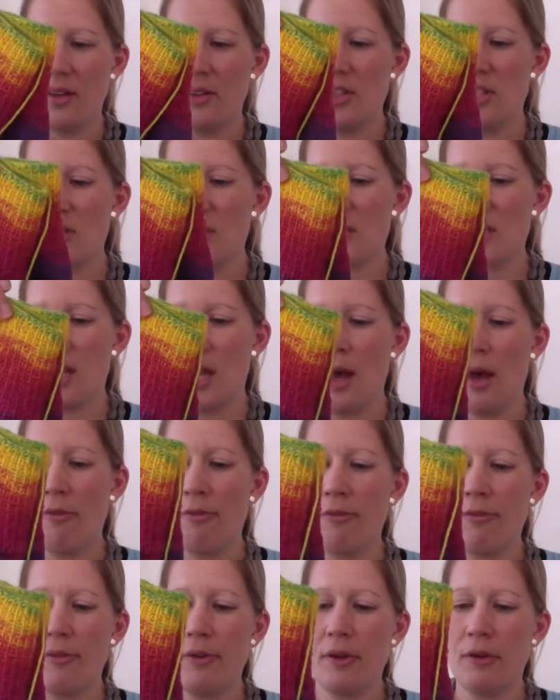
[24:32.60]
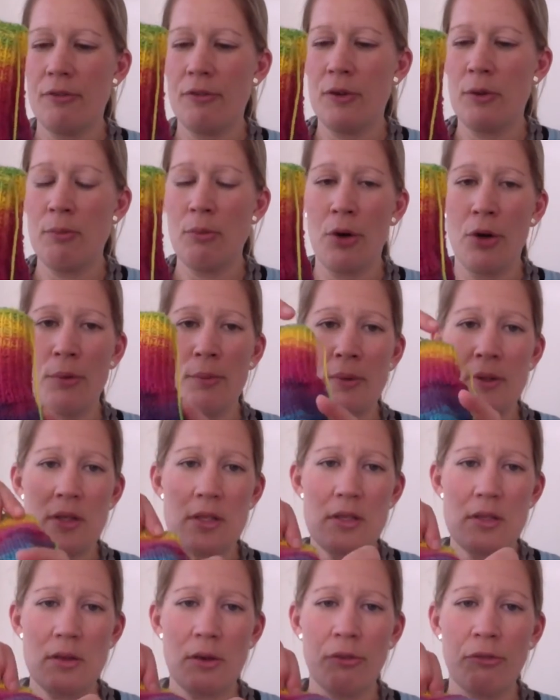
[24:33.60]
just have a few
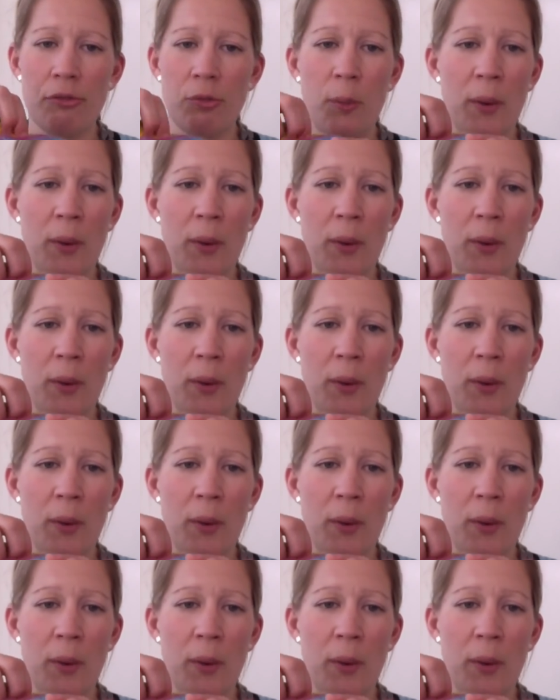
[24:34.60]
moments of